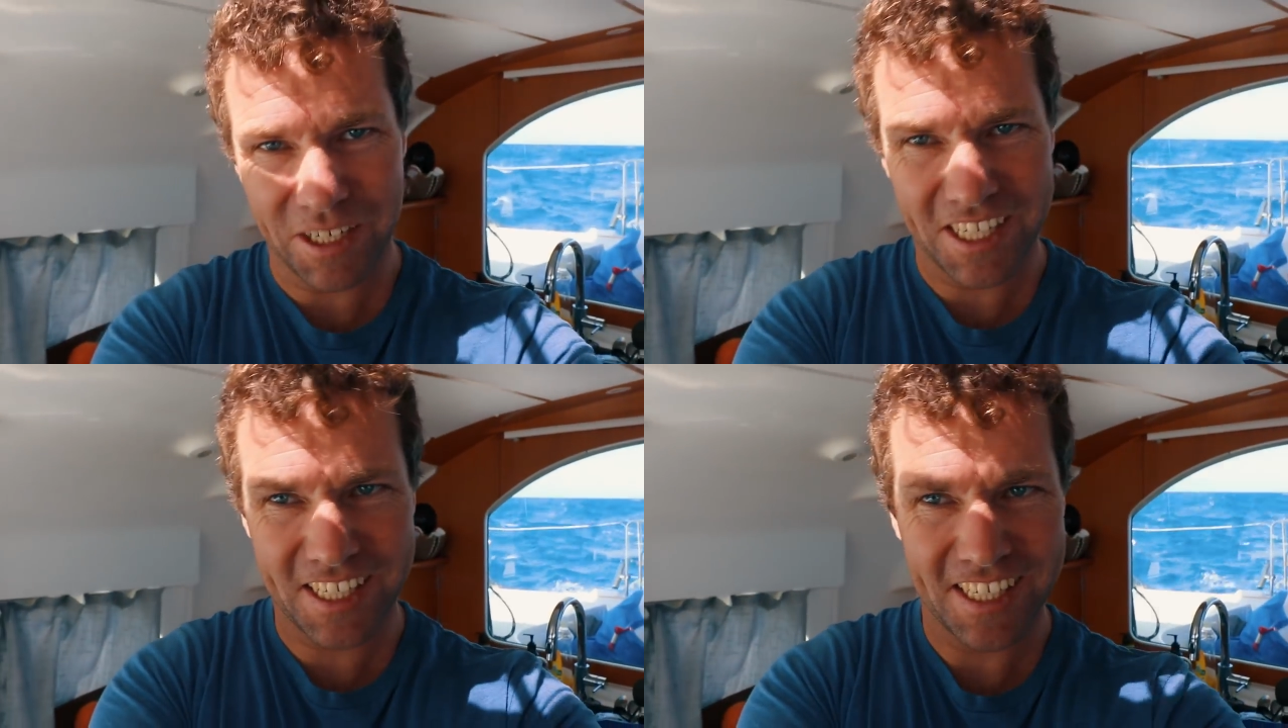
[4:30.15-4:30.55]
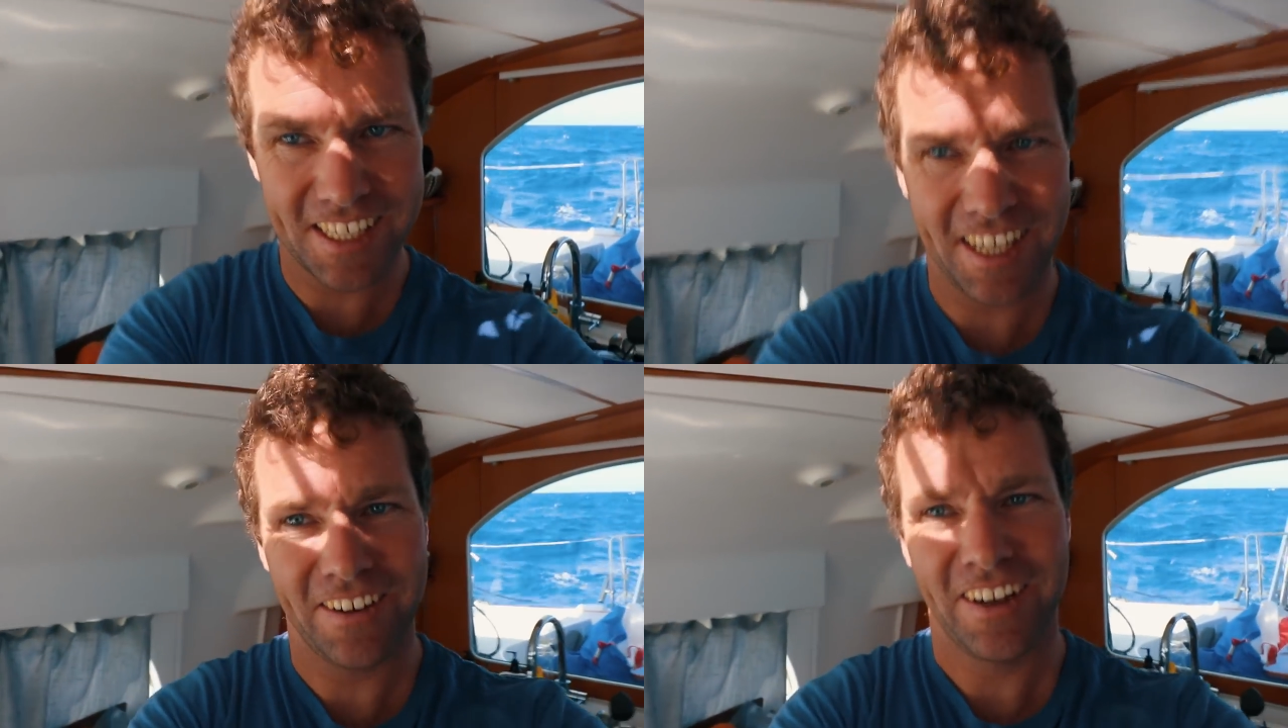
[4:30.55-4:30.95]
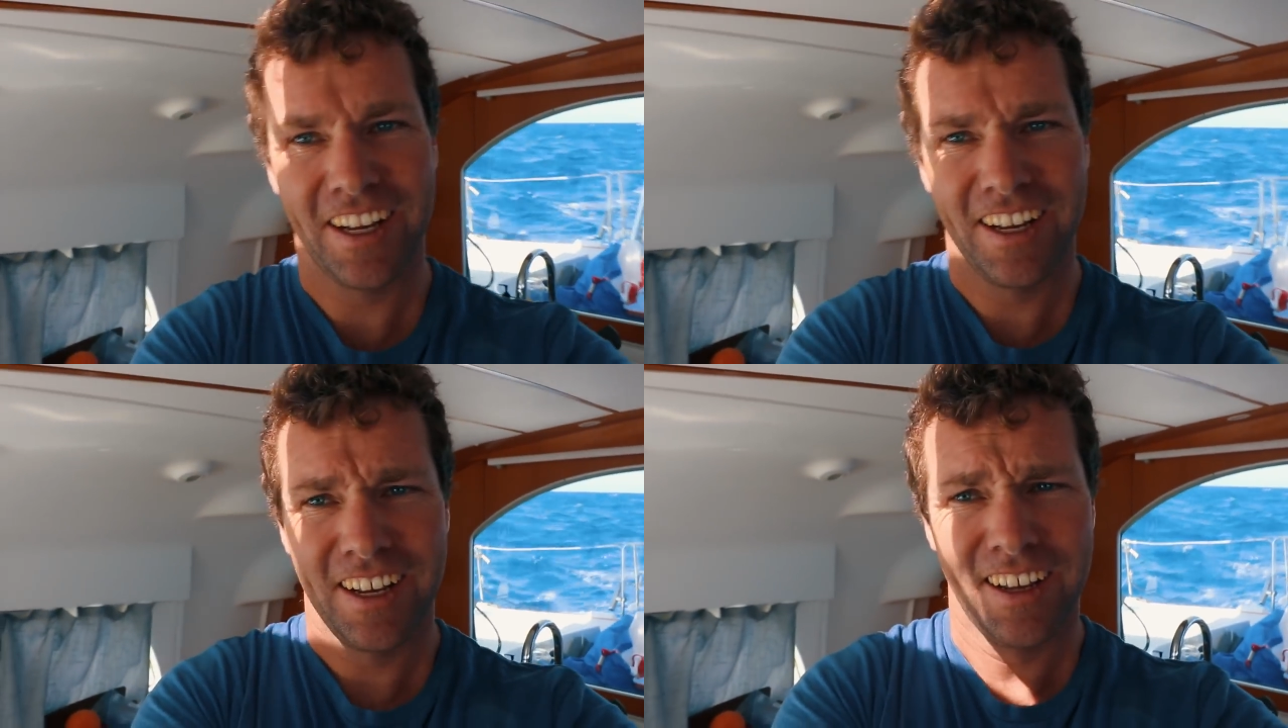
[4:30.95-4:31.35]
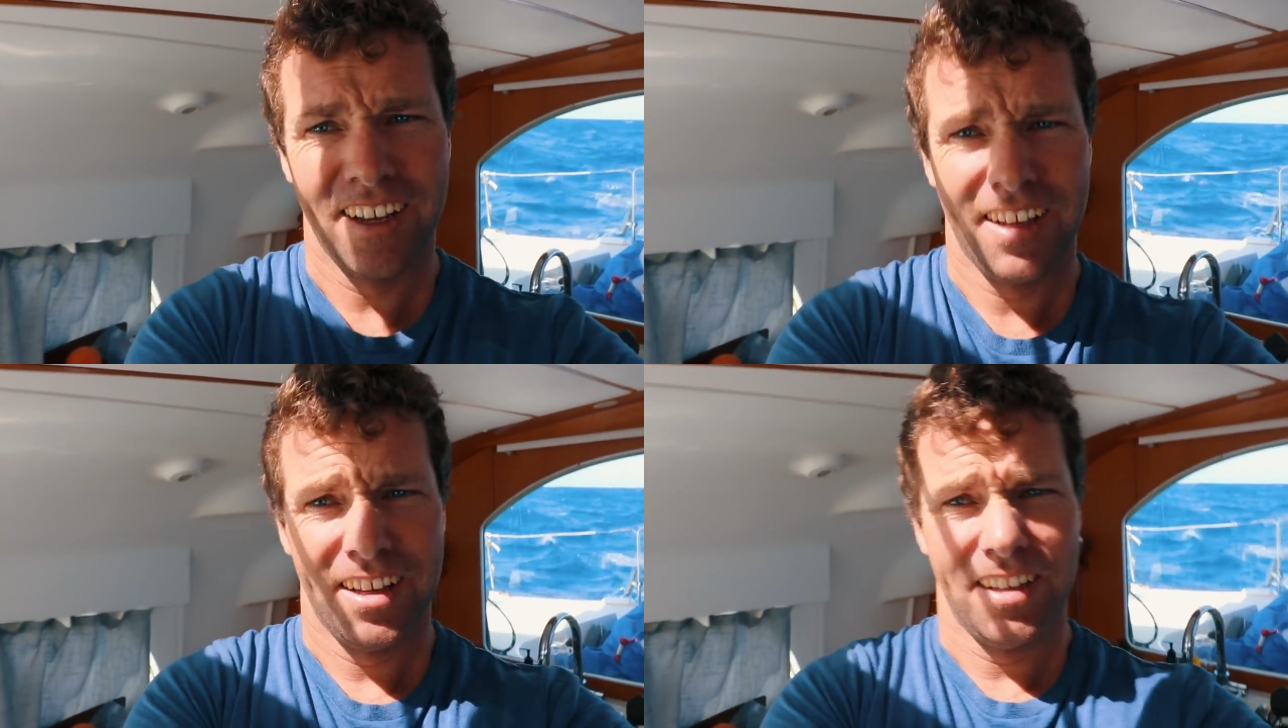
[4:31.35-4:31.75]
and big seas out,
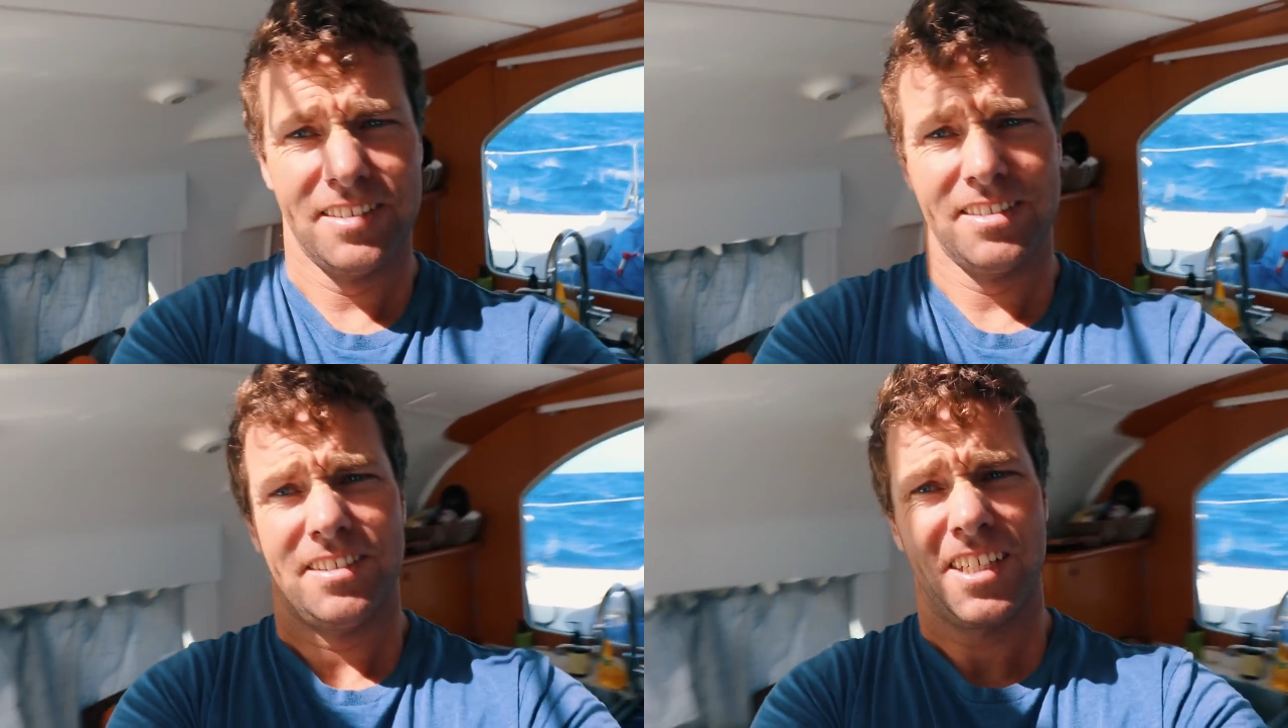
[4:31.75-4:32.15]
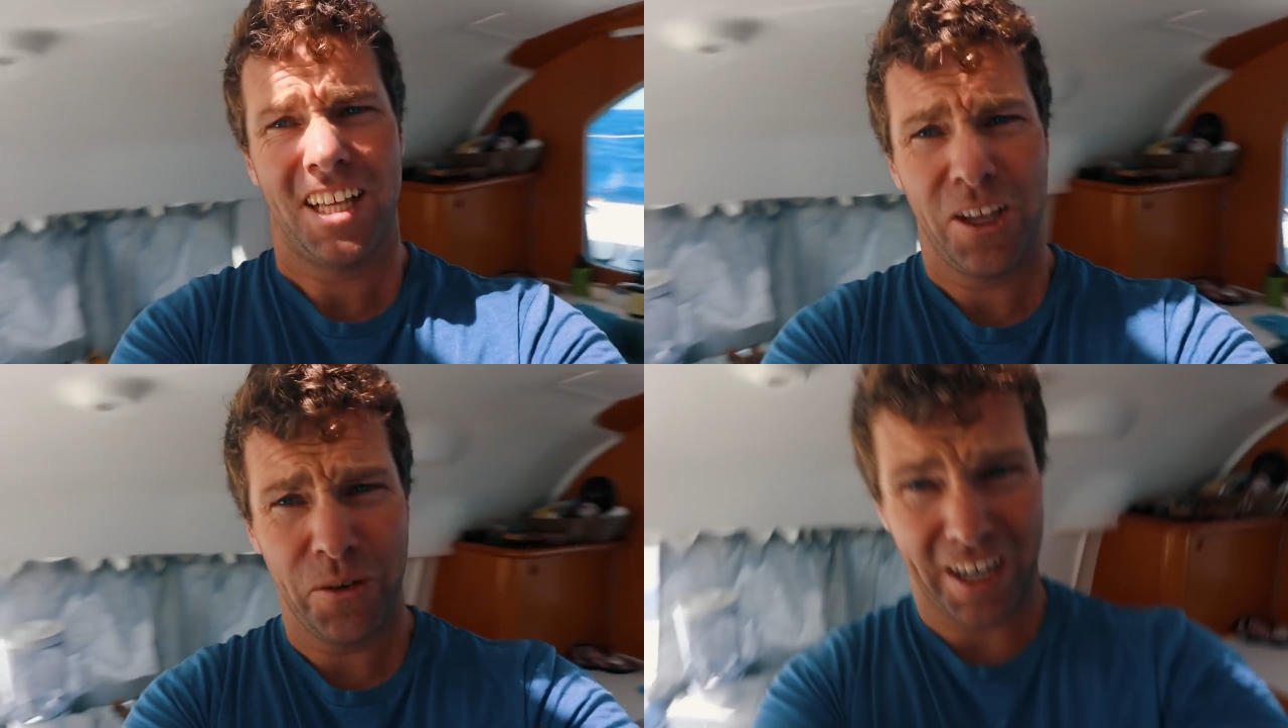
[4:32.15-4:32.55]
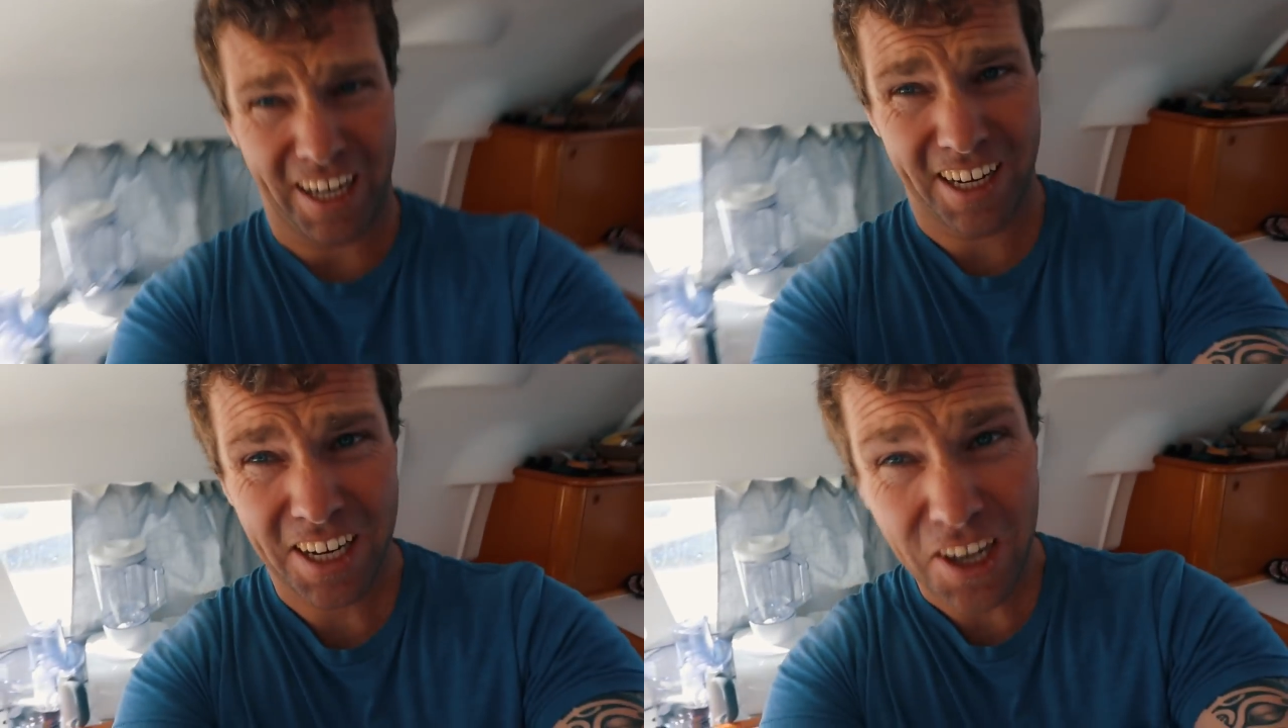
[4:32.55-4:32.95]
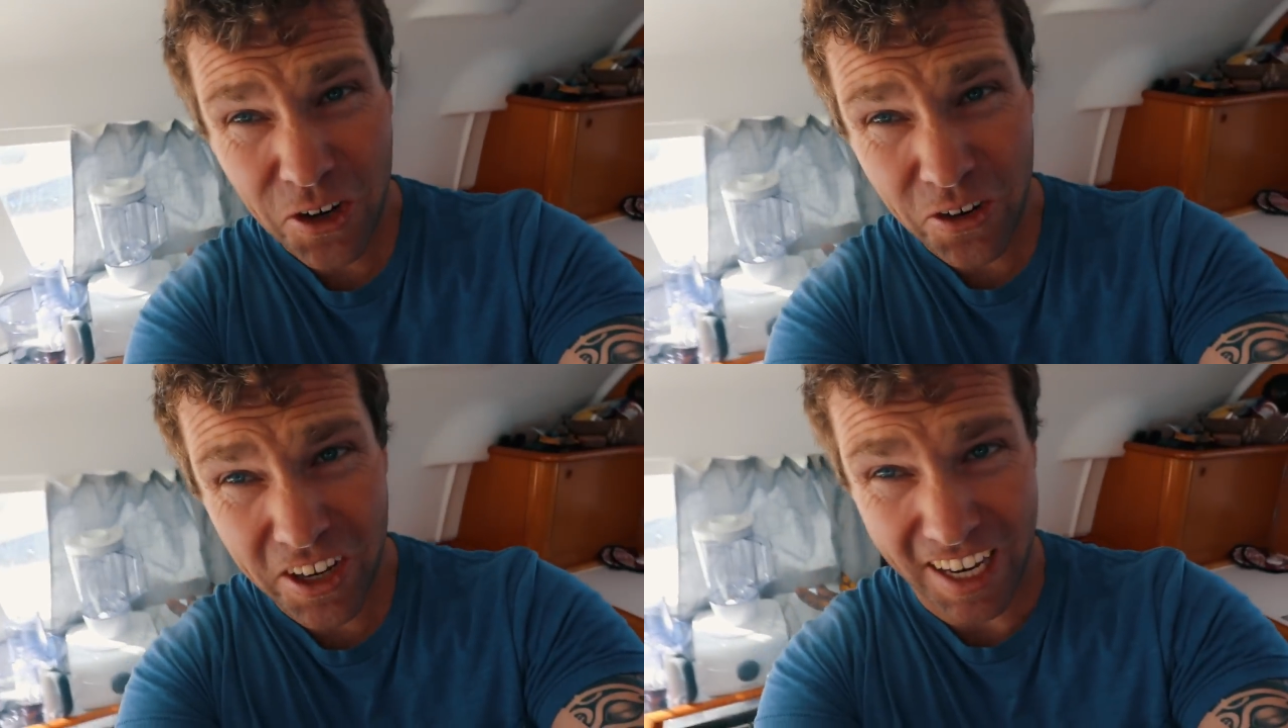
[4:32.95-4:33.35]
including
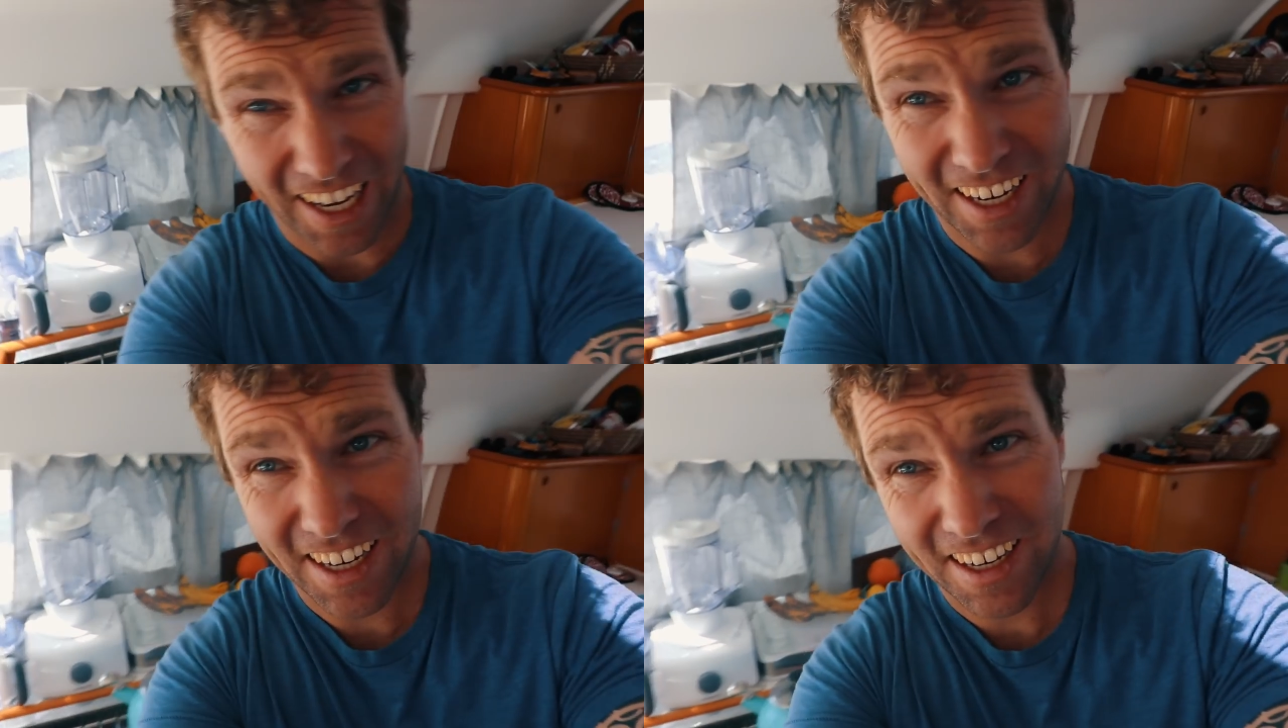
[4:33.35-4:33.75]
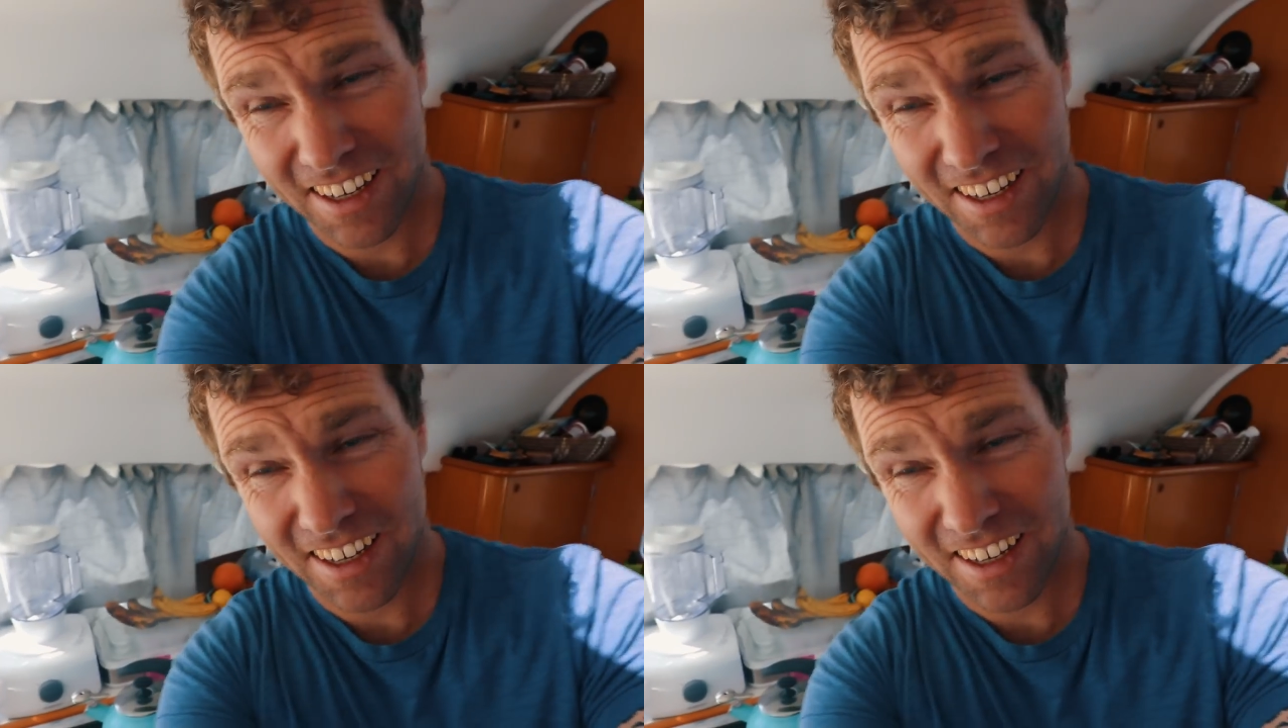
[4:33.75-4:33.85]
cooking